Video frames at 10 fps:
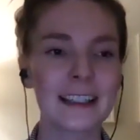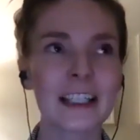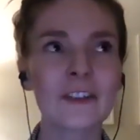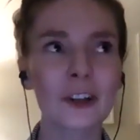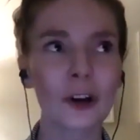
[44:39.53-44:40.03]

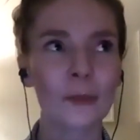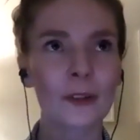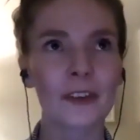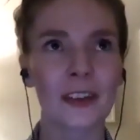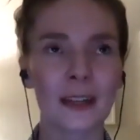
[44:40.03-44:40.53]
even
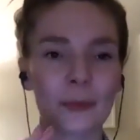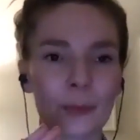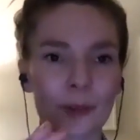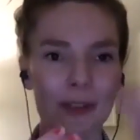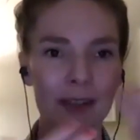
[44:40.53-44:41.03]
almost like
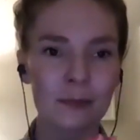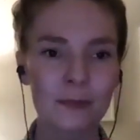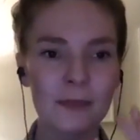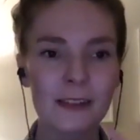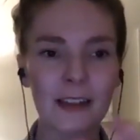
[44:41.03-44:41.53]

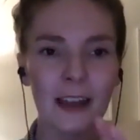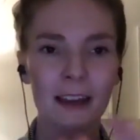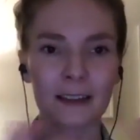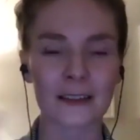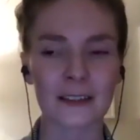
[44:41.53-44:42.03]
prisms
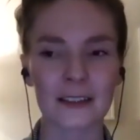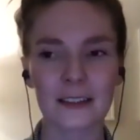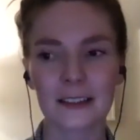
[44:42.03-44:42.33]
and